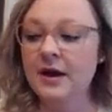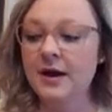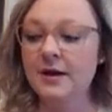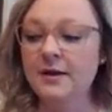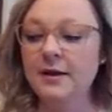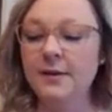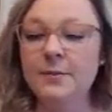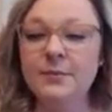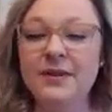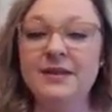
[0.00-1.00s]

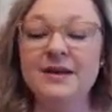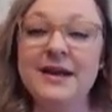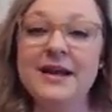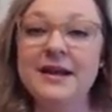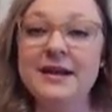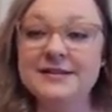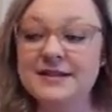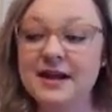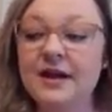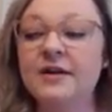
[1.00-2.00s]
but the need is
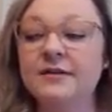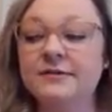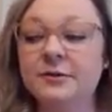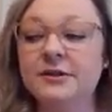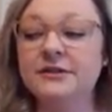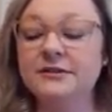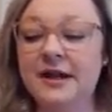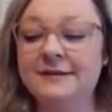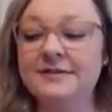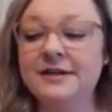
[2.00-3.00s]
there for
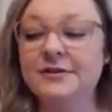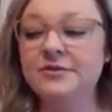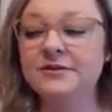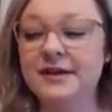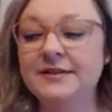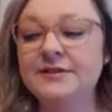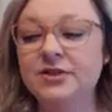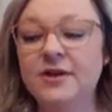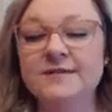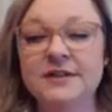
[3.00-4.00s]
life skills and
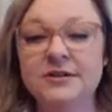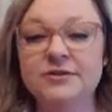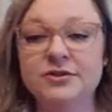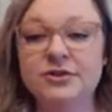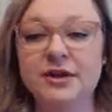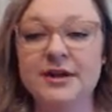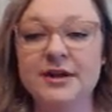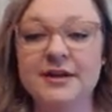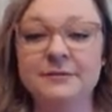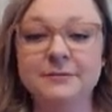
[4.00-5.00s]
soft skills
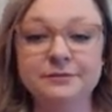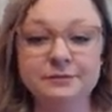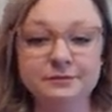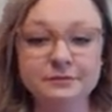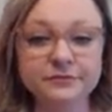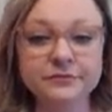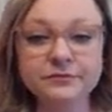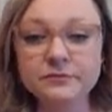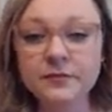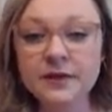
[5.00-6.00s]
training.
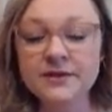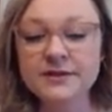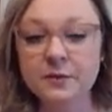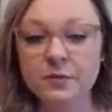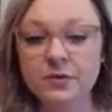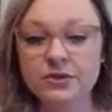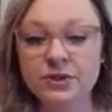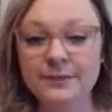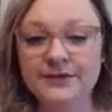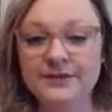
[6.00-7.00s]
So we'll
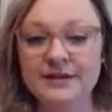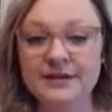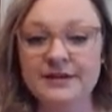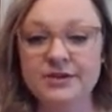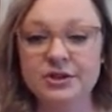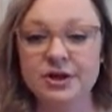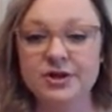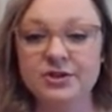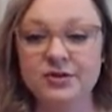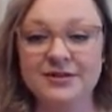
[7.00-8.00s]
jump into the
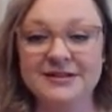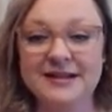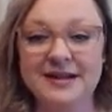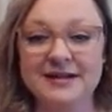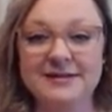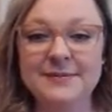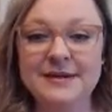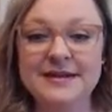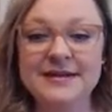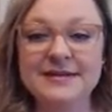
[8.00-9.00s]
instructional design
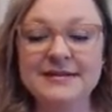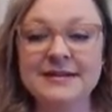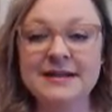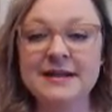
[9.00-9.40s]
piece.